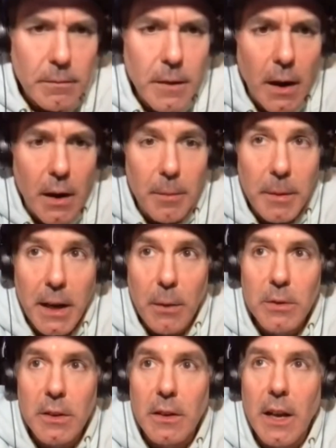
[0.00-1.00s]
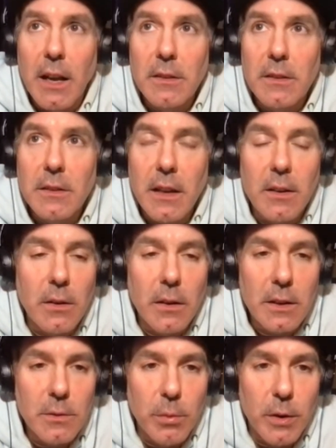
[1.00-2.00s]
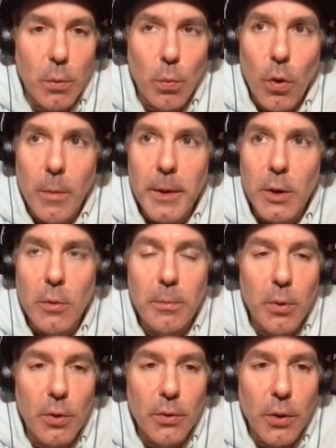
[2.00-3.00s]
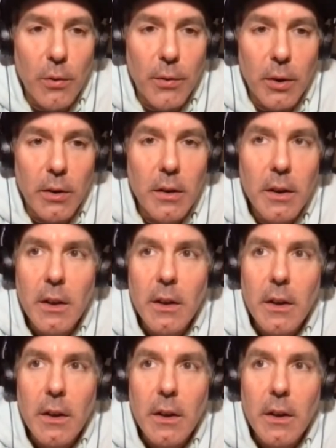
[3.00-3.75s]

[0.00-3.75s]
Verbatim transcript: No, I mean I was unconscious. I don't know. That's what a woman who pulled over